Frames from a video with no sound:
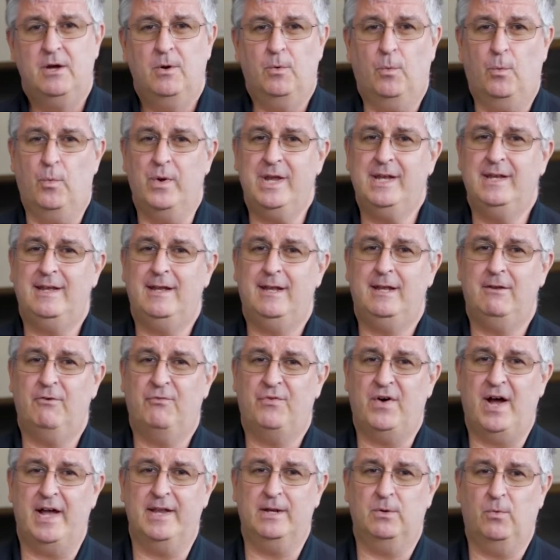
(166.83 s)
we need to
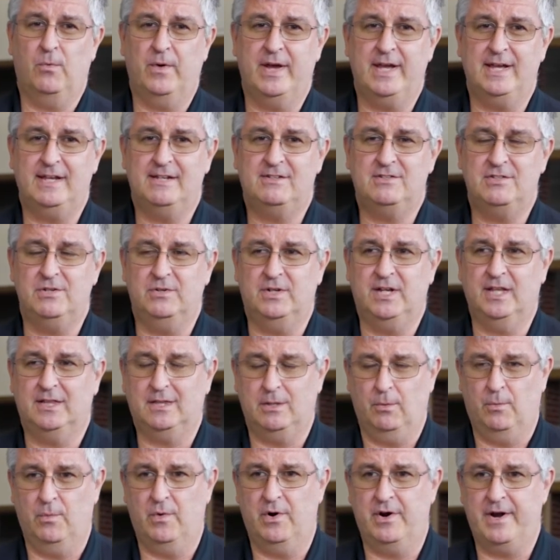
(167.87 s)
find a way to get
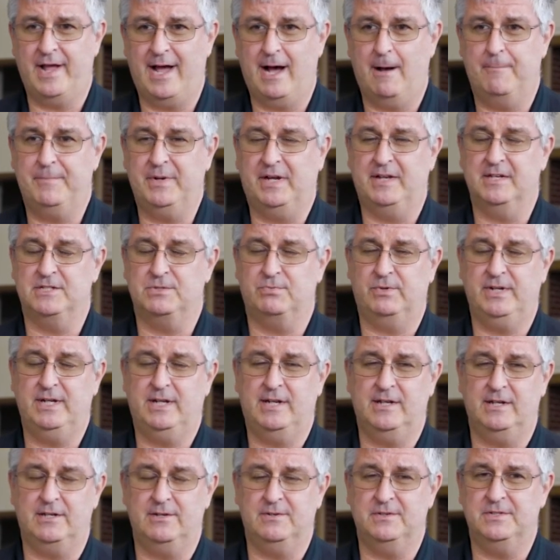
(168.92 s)
the word out because we
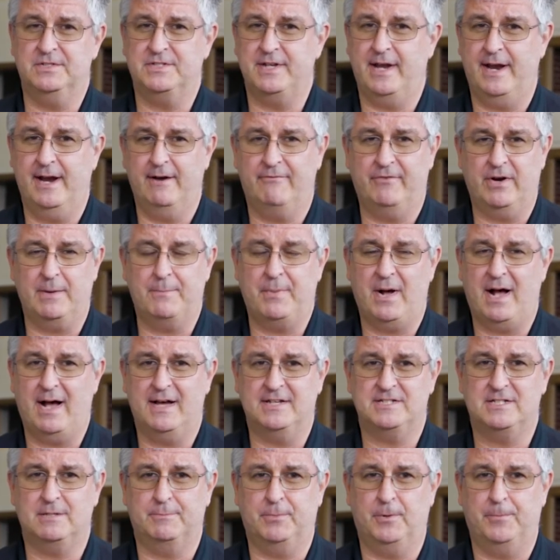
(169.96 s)
could use every
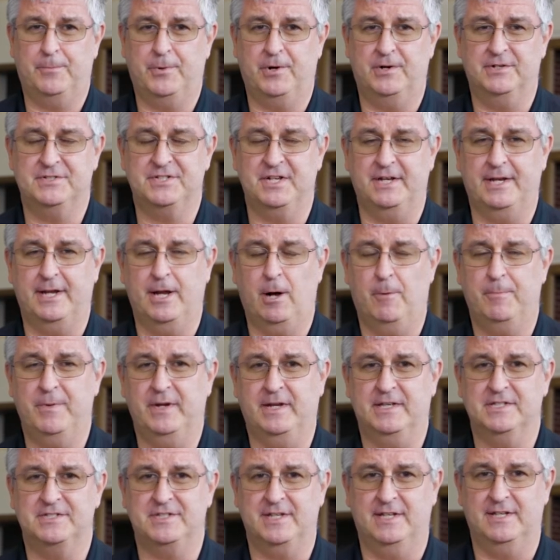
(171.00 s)
possible person
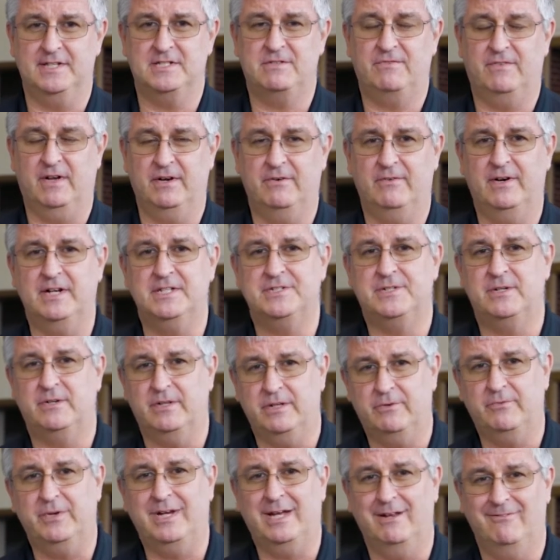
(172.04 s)
helping us in this fundraiser
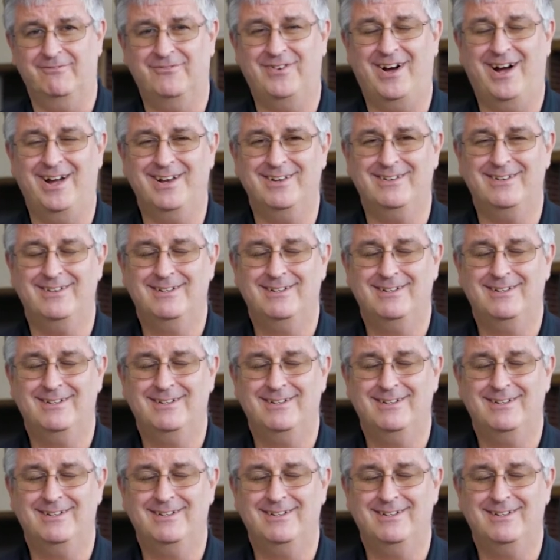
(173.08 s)
that we can find.